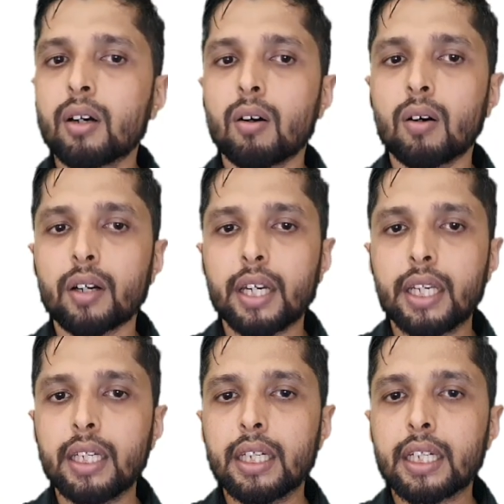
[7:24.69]
or
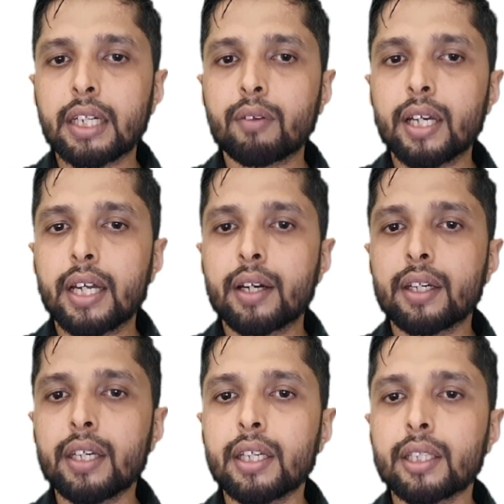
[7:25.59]
any
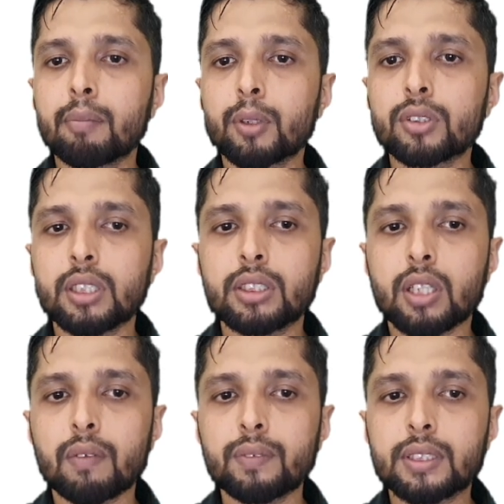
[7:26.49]
irregularity in the procedure
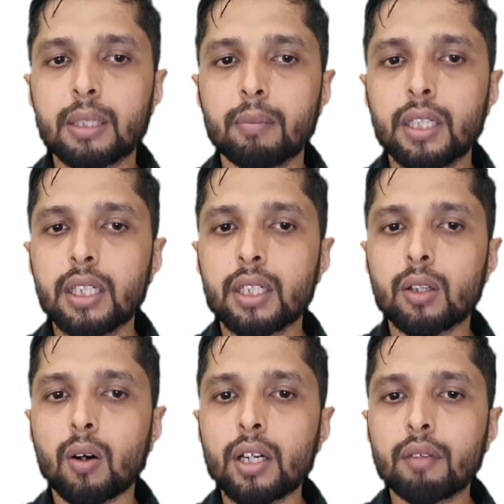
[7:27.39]
of SEBI
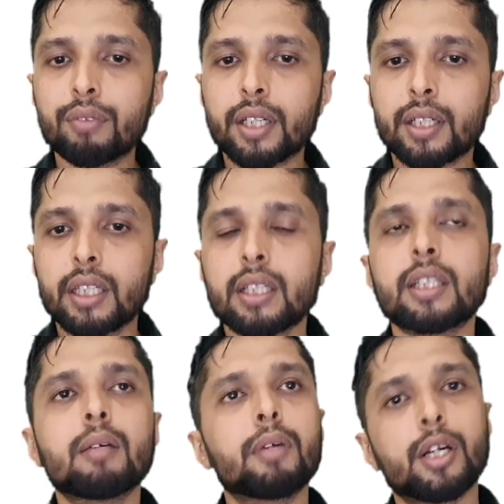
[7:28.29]
not affecting
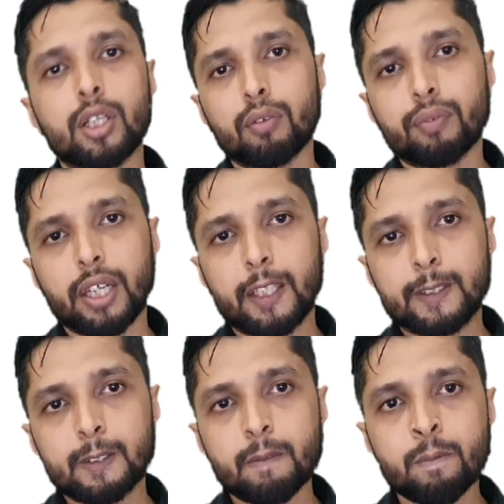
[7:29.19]
the merit of case.